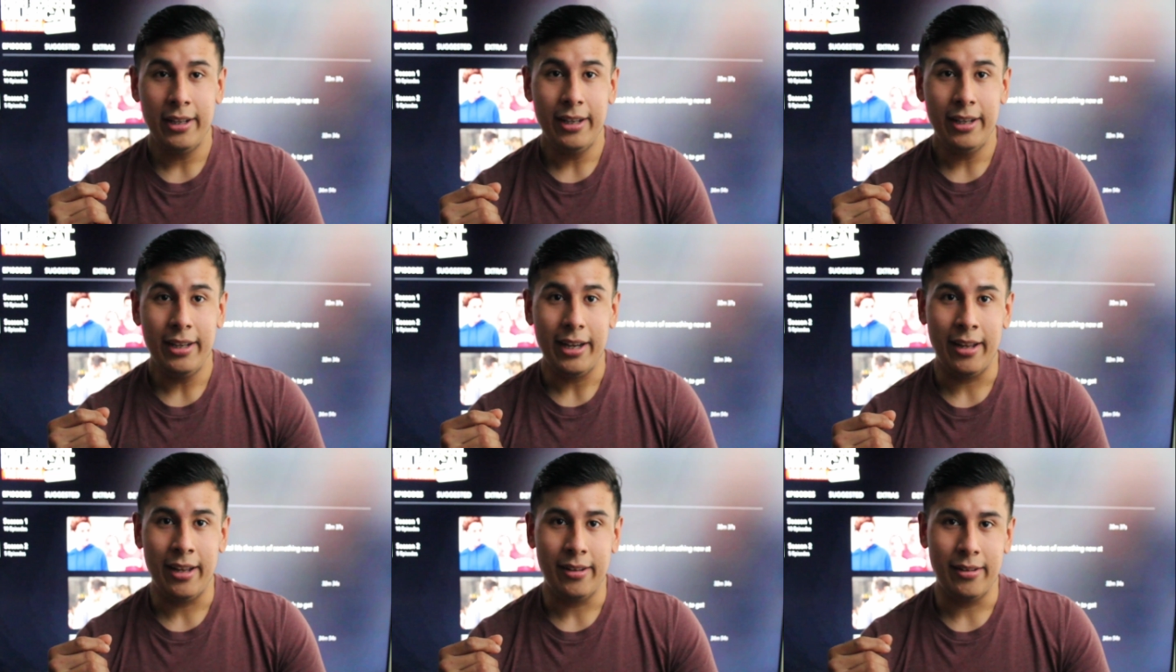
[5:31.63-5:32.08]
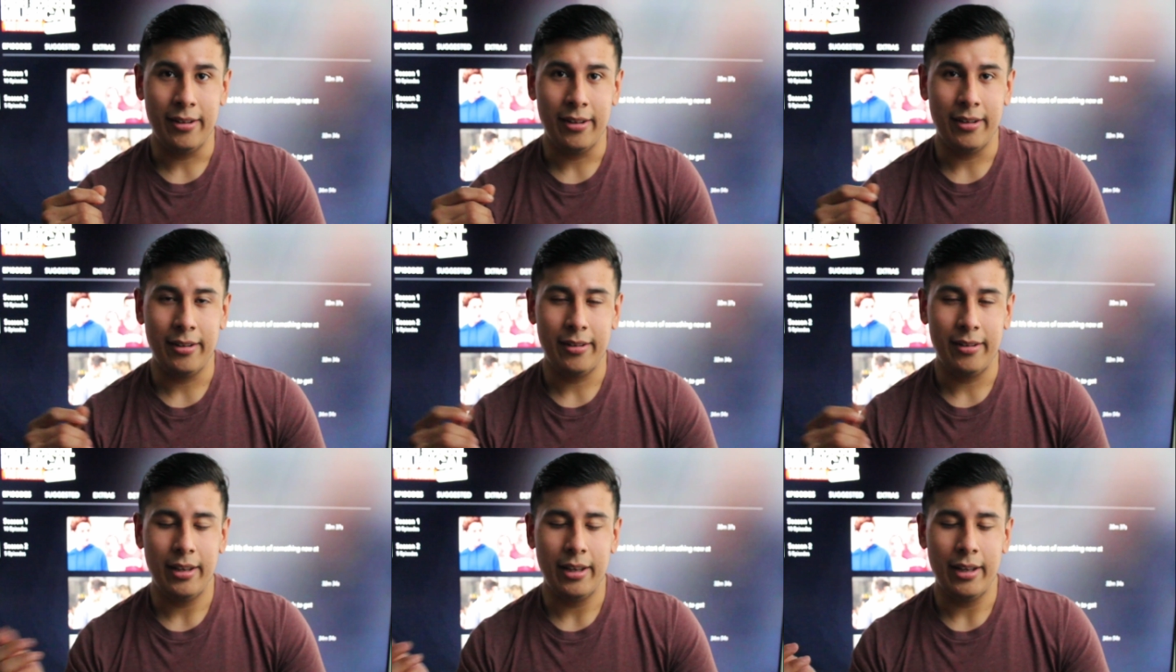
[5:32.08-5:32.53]
And
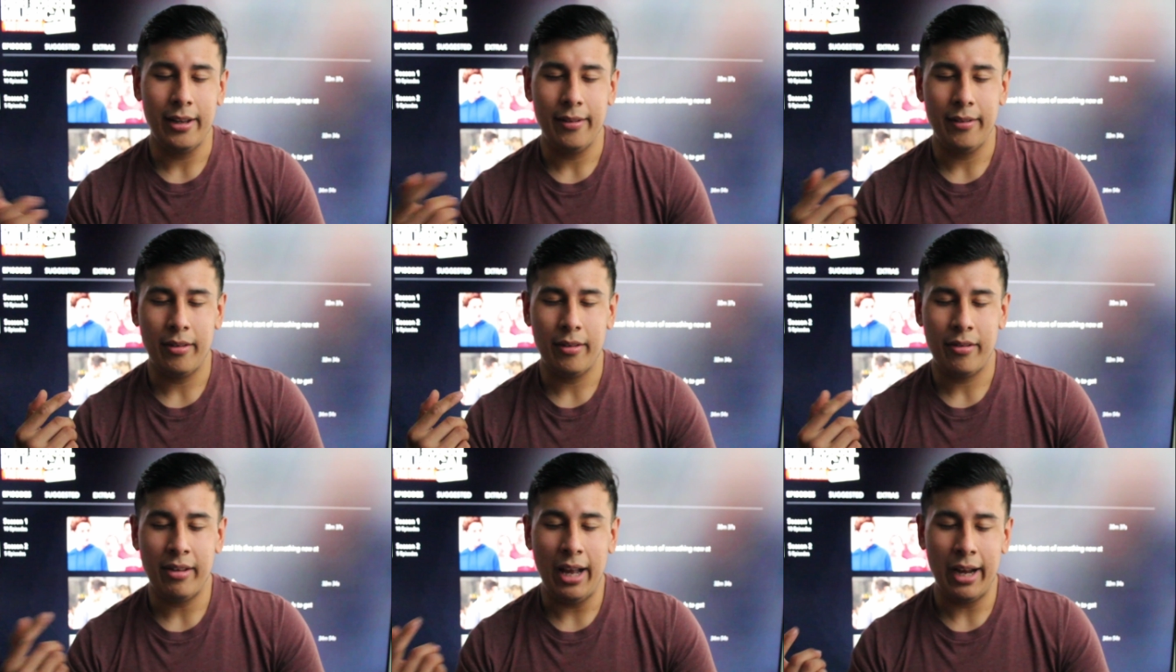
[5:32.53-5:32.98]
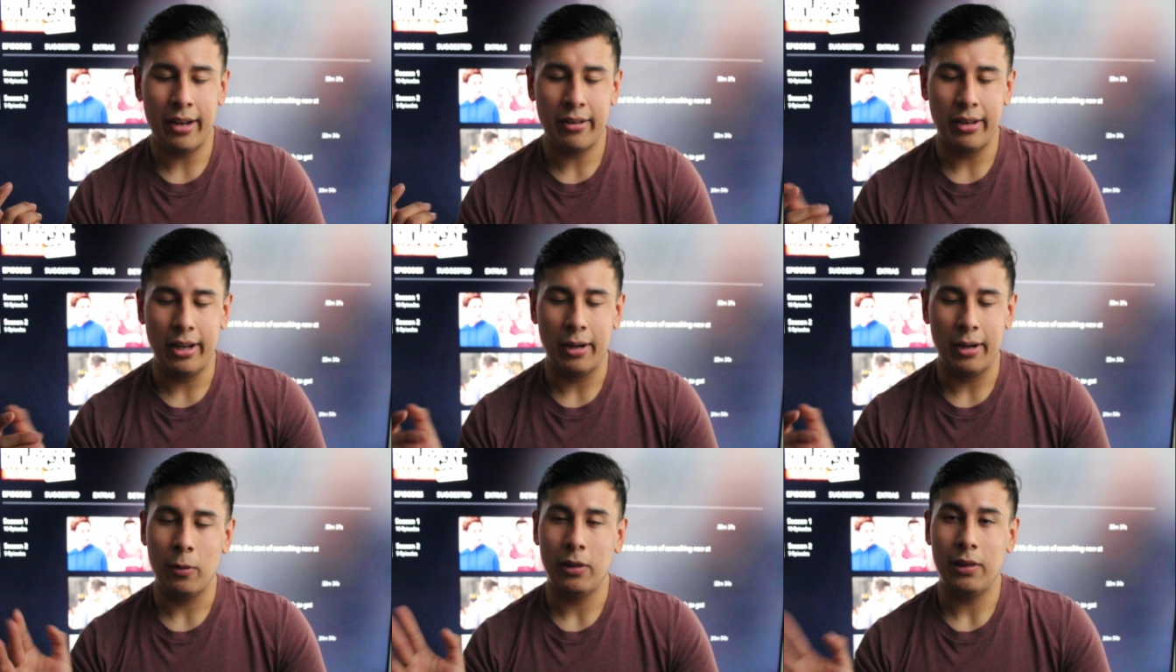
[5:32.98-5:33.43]
the and Zach's
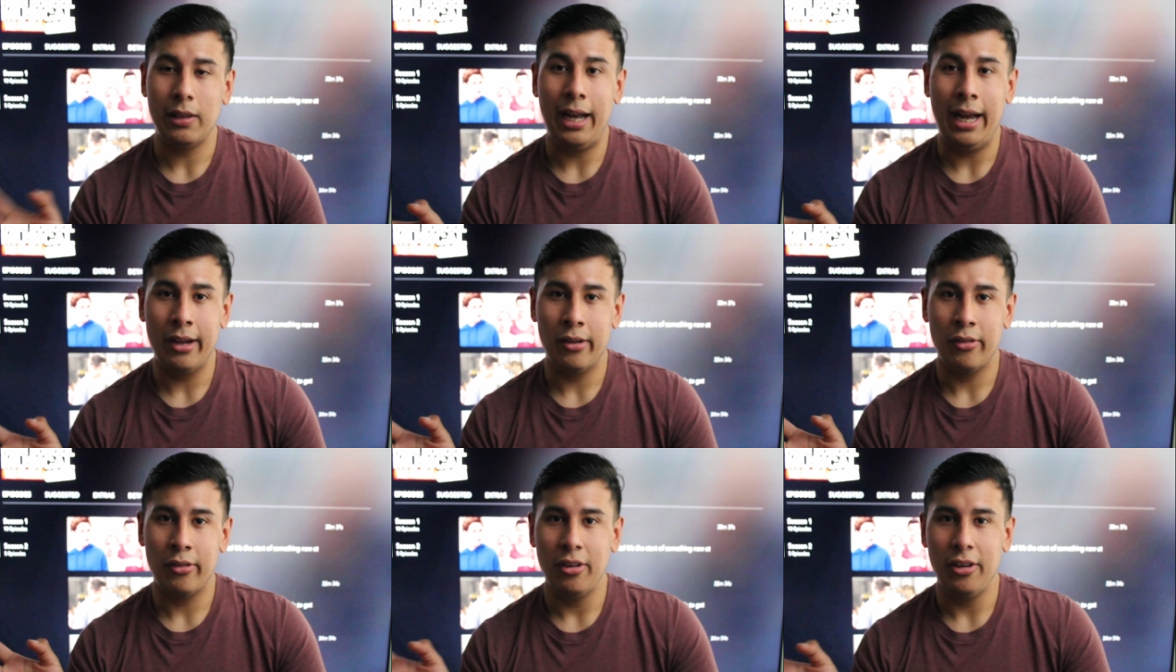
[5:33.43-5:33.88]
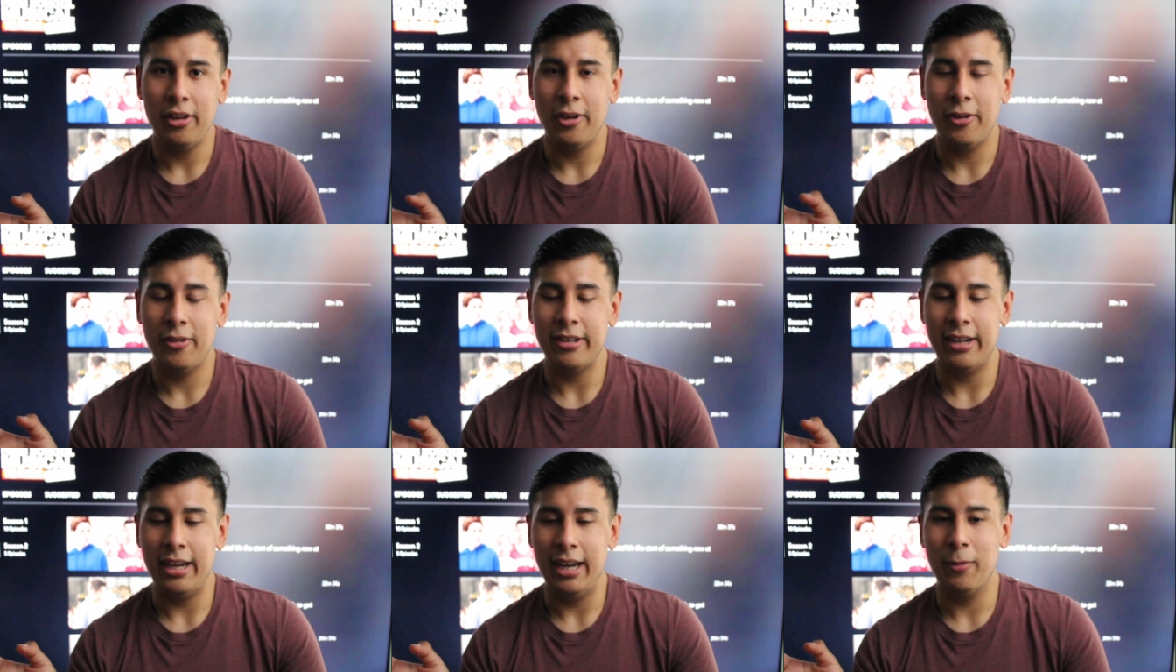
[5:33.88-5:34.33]
like, relax, your
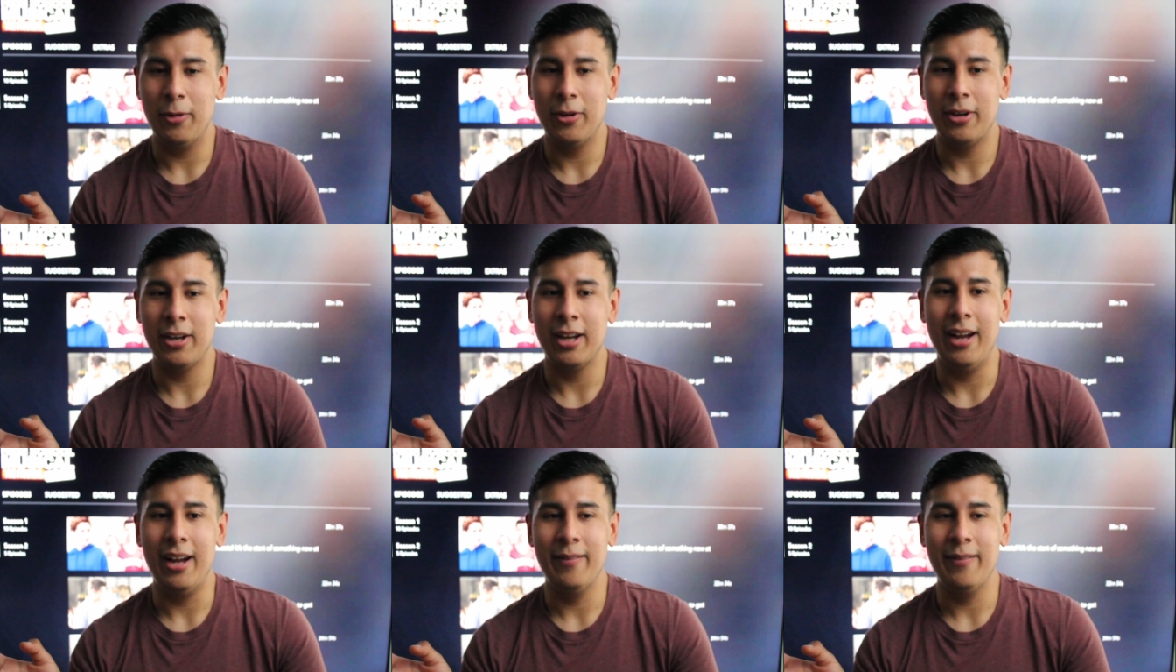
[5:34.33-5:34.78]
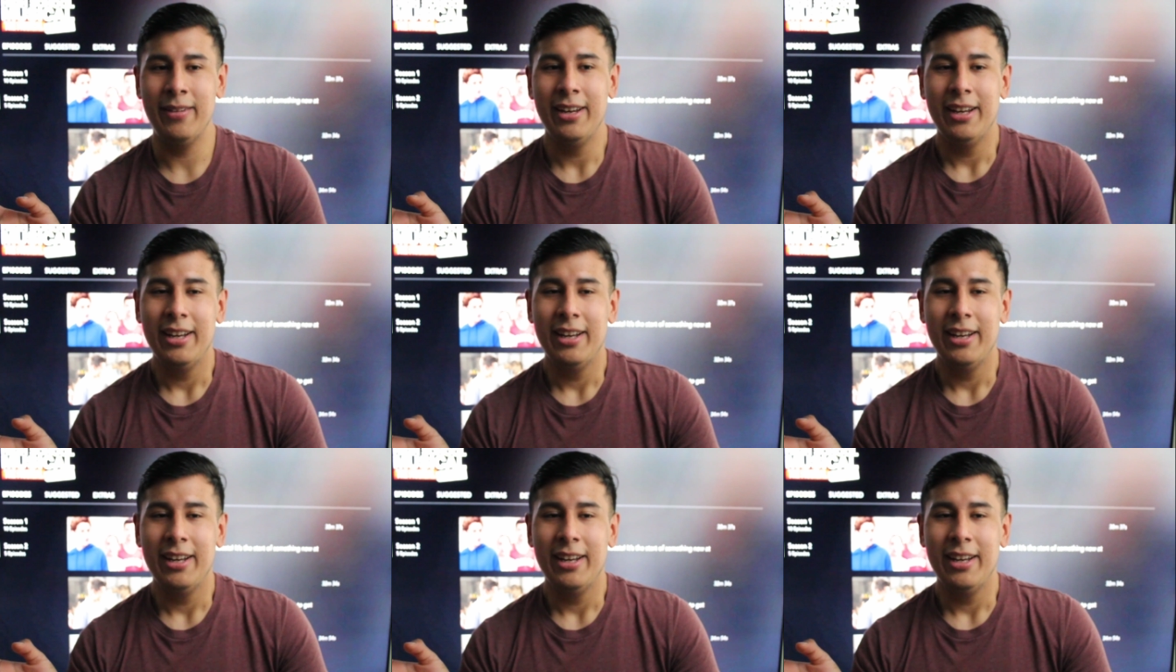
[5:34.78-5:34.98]
time will come.